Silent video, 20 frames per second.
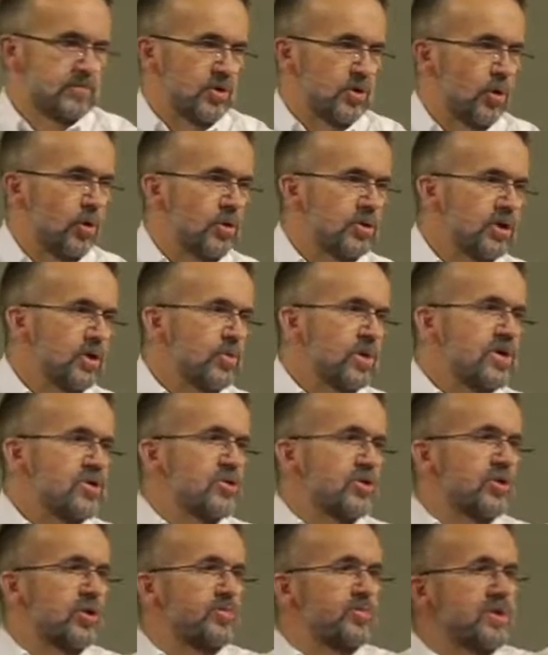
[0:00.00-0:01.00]
The only way
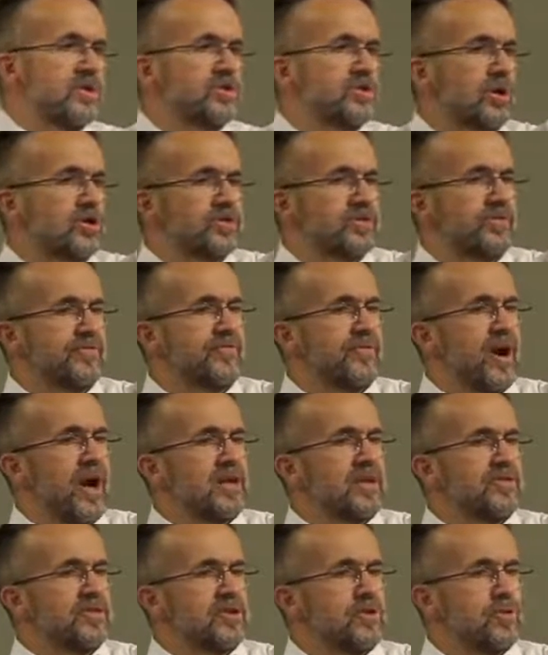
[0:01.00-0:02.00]
you could be
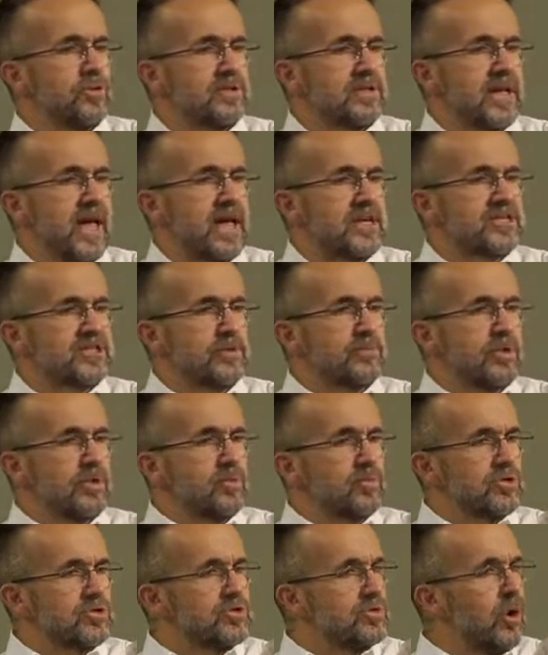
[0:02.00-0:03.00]
justified in the Old
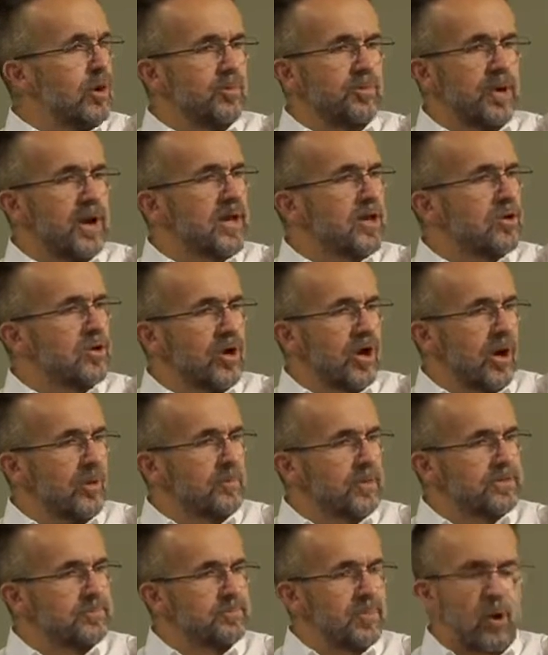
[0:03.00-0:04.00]
Testament was not by going
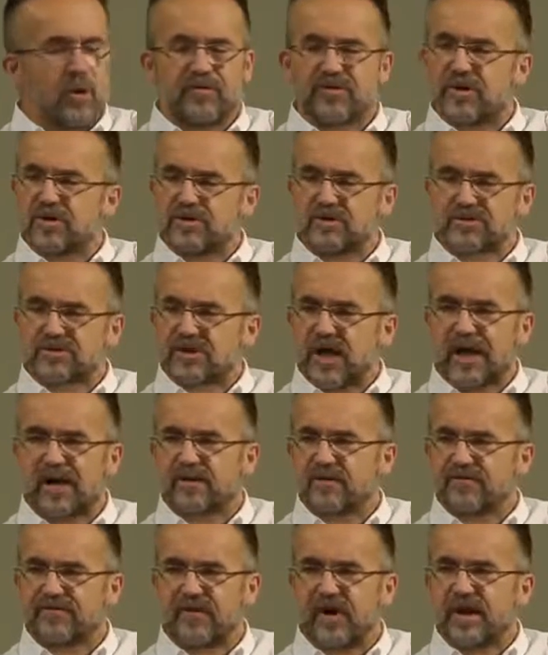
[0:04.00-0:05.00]
up and offering your
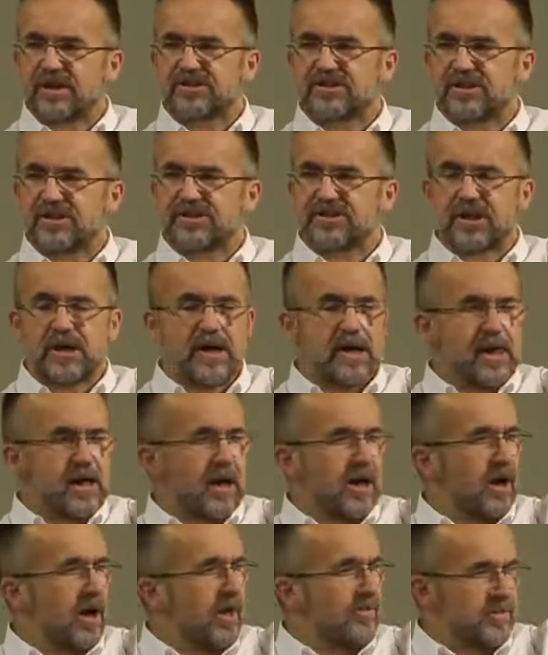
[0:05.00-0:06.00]
sacrifices
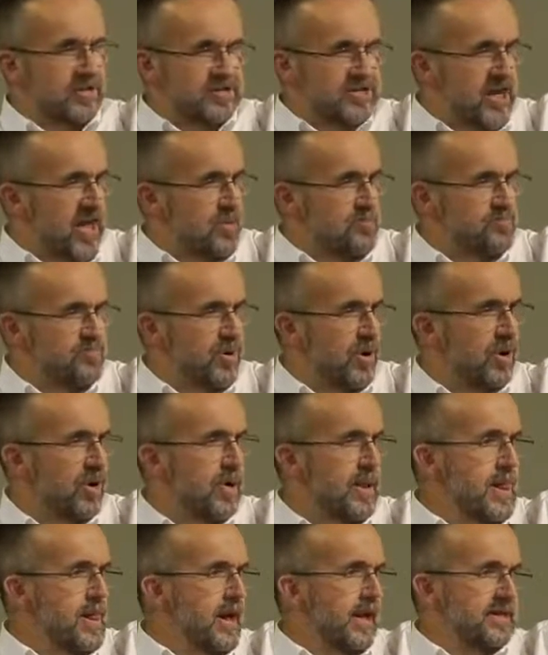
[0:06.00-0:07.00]
at the
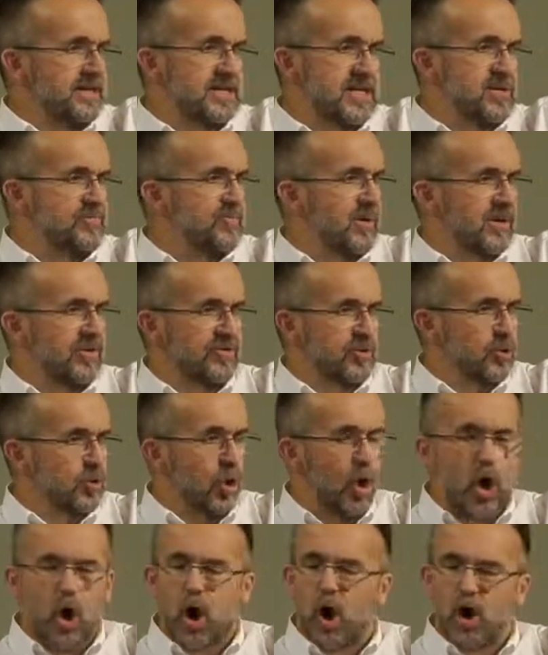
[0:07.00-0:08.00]
temple and keeping the
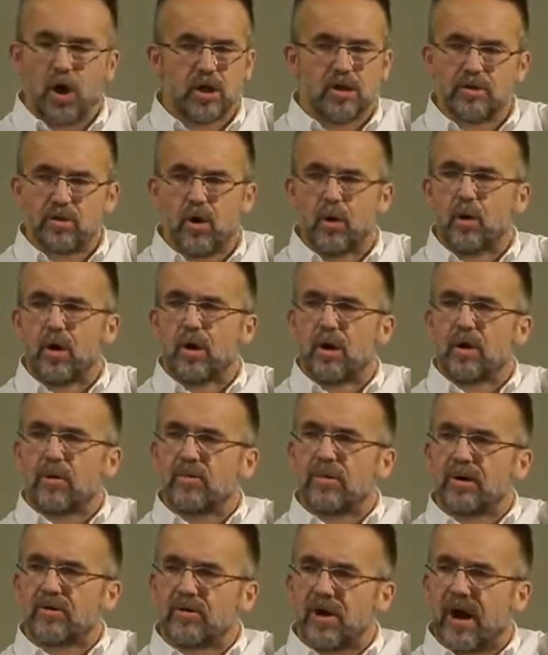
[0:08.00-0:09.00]
law. No,
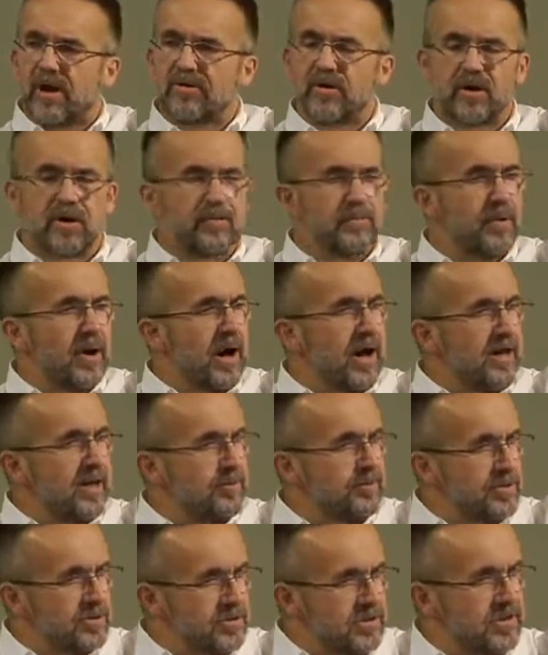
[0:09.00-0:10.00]
but rather
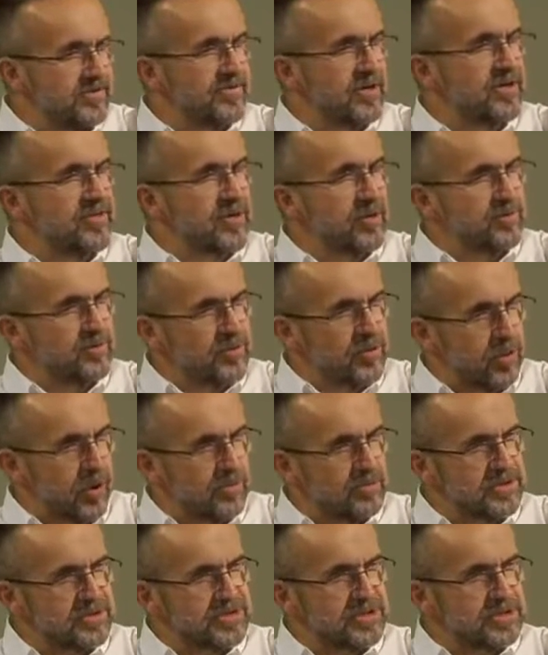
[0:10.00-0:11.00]
by believing the
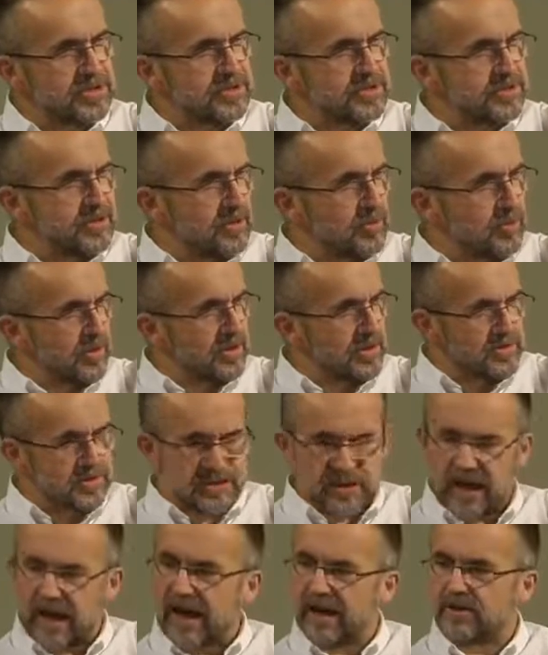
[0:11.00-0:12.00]
promises were
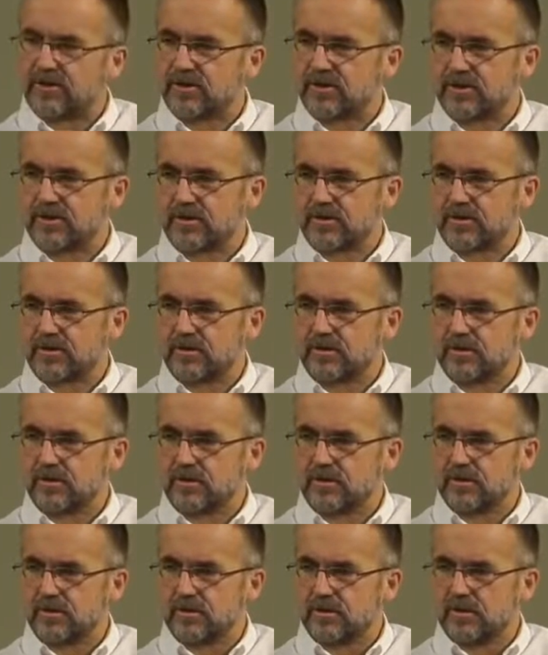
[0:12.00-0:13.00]
attached
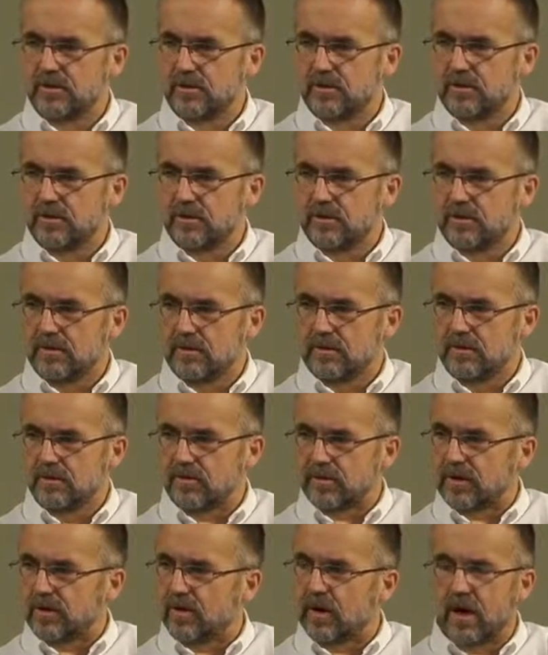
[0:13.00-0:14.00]

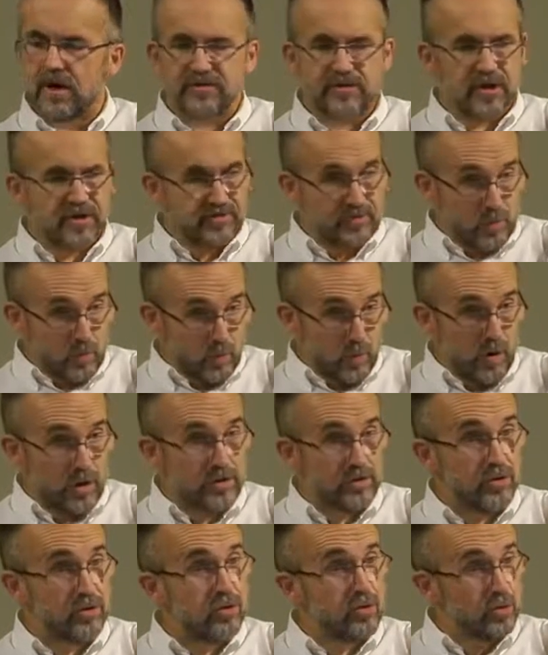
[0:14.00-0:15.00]
regarding the
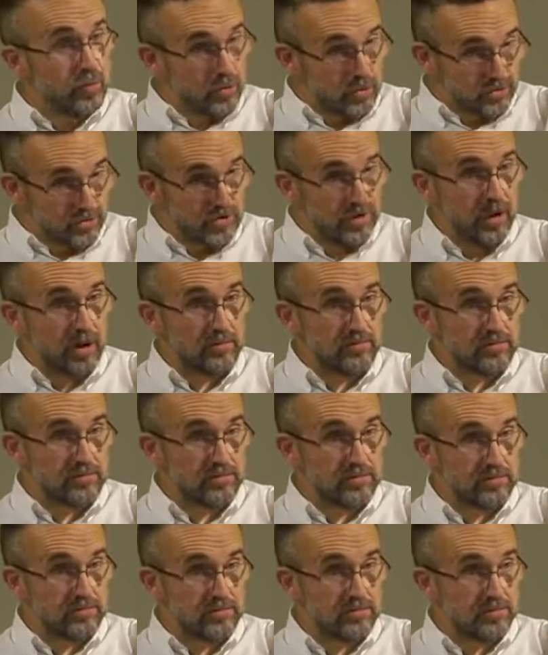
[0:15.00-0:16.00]
one who would come
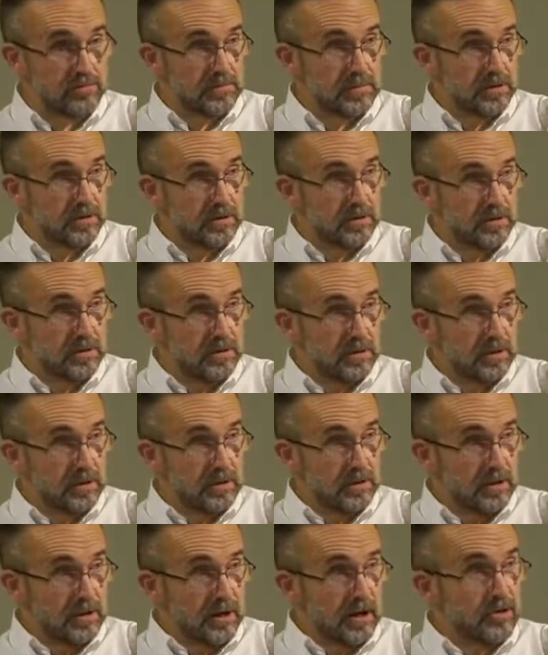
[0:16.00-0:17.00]

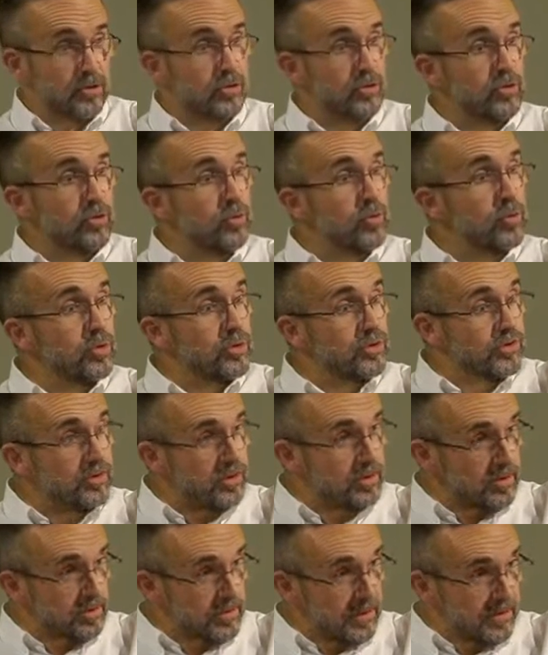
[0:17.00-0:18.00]
and who
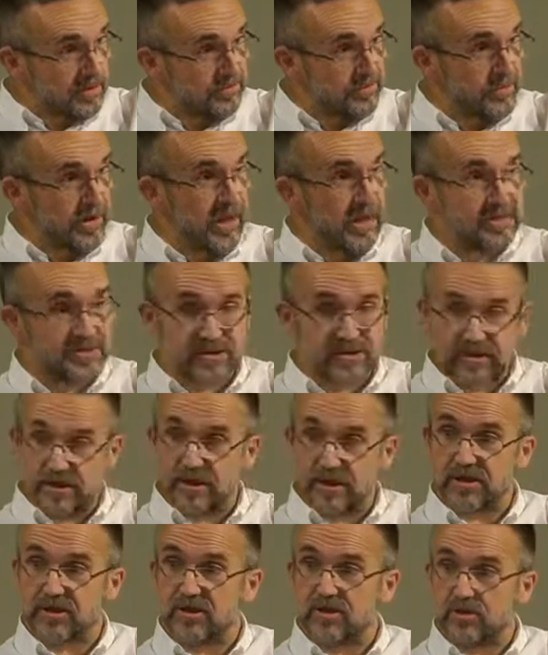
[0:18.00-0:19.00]
would address
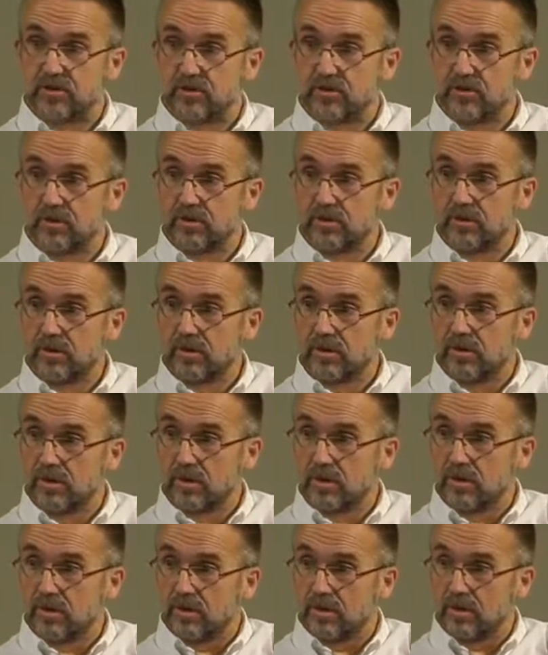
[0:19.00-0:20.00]
the issue
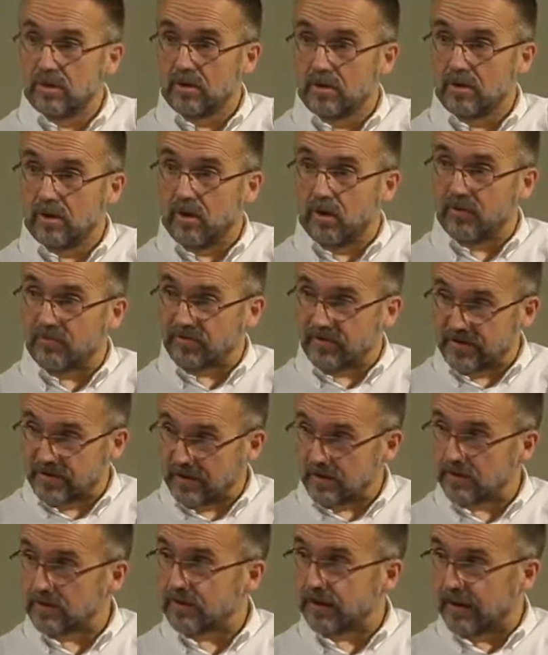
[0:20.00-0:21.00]
of
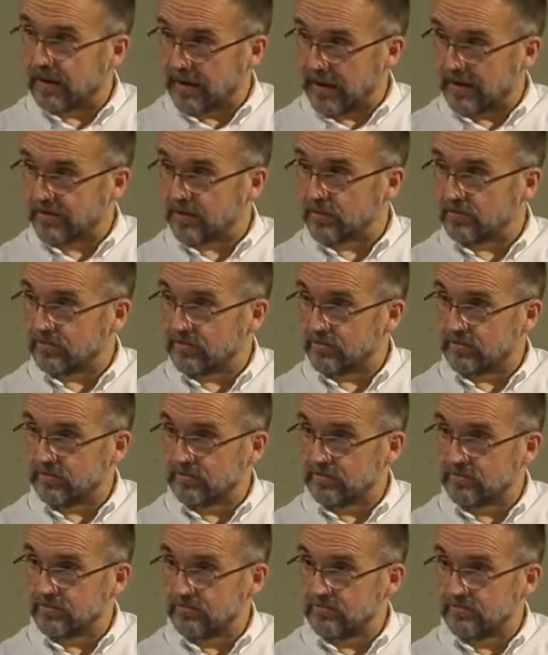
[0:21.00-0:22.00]
guilt in Adam
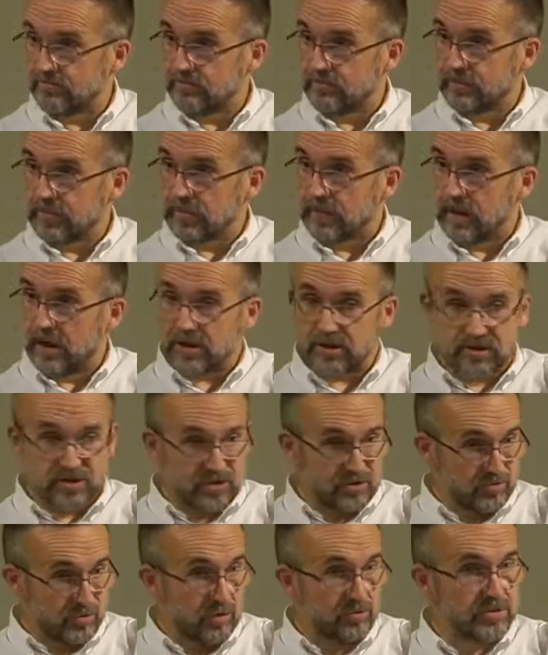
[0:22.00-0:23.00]
and
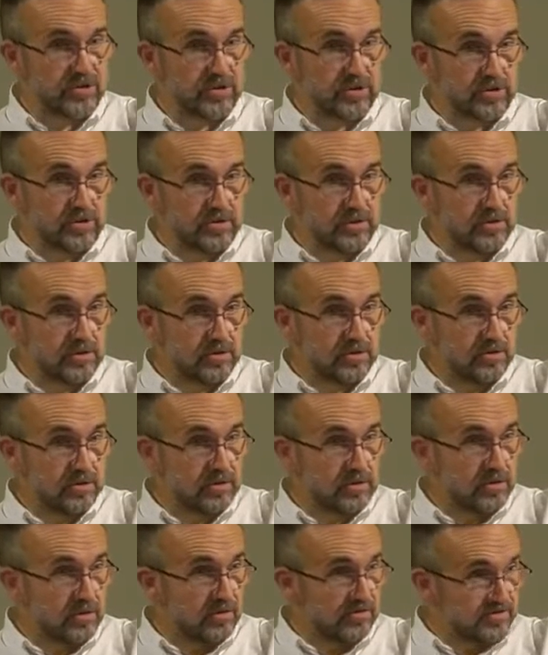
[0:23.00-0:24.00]
corruption
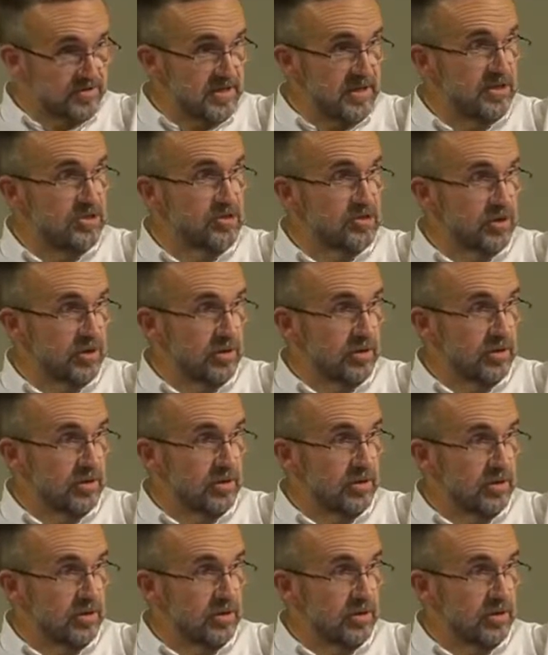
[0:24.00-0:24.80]
of nature.